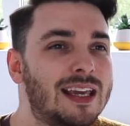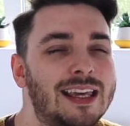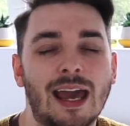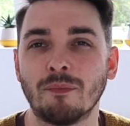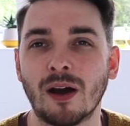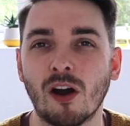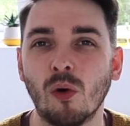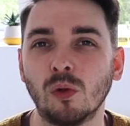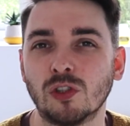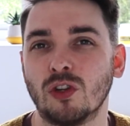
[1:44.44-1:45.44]
getting my
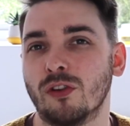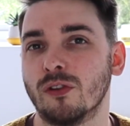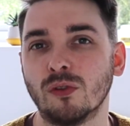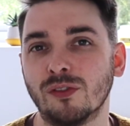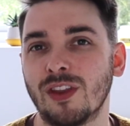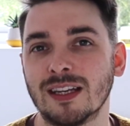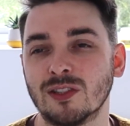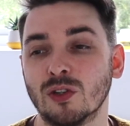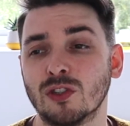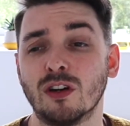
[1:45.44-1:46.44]
goals done and all of that
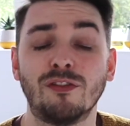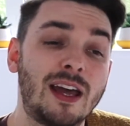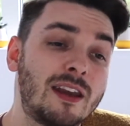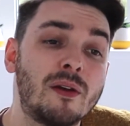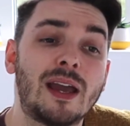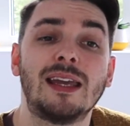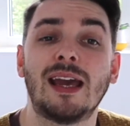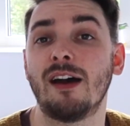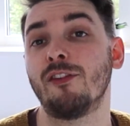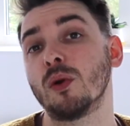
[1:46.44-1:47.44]
sort of stuff. And okay,
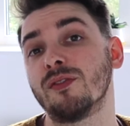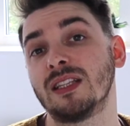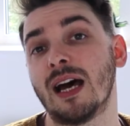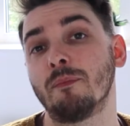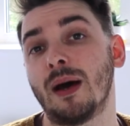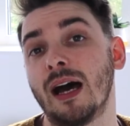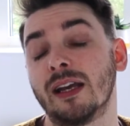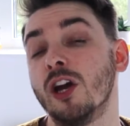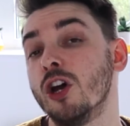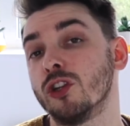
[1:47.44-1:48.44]
yeah, if I would have sat
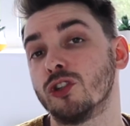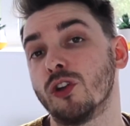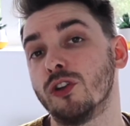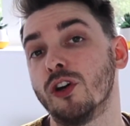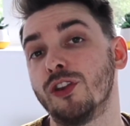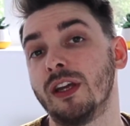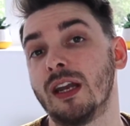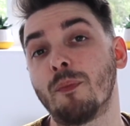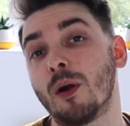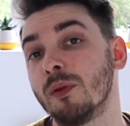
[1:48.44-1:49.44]
back, done nothing,
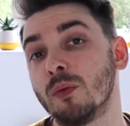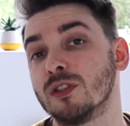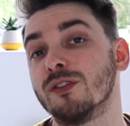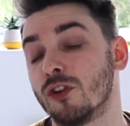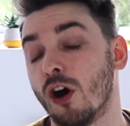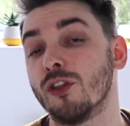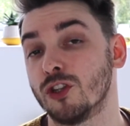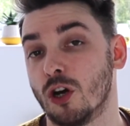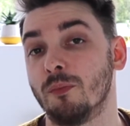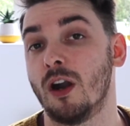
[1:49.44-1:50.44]
I probably wouldn't have got the
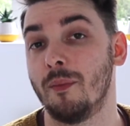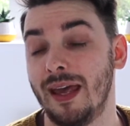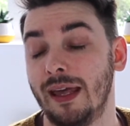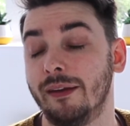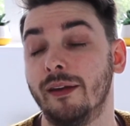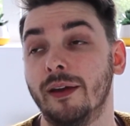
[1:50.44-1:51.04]
job that I'm in.